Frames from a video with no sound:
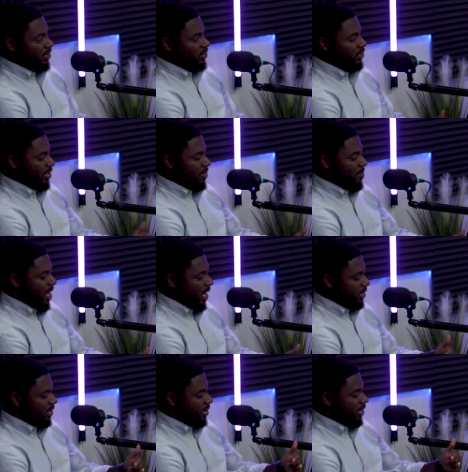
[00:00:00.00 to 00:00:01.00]
can
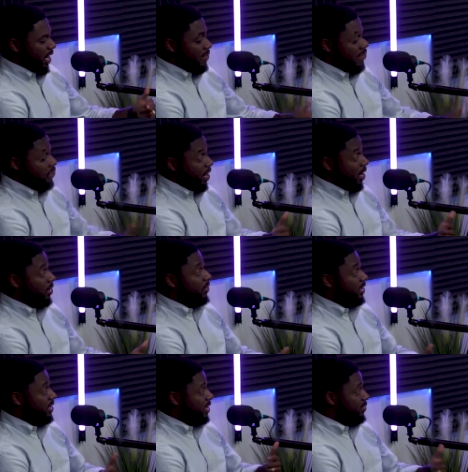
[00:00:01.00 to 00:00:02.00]
imagine, I'm around
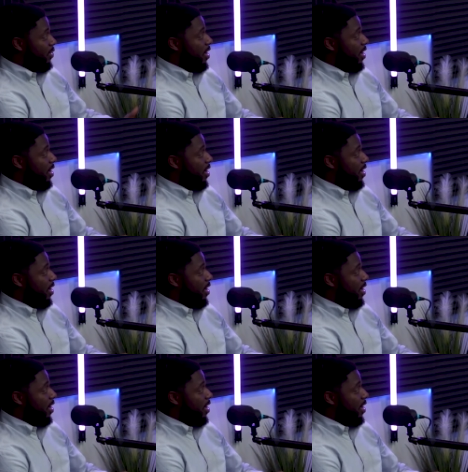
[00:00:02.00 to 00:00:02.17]
these smart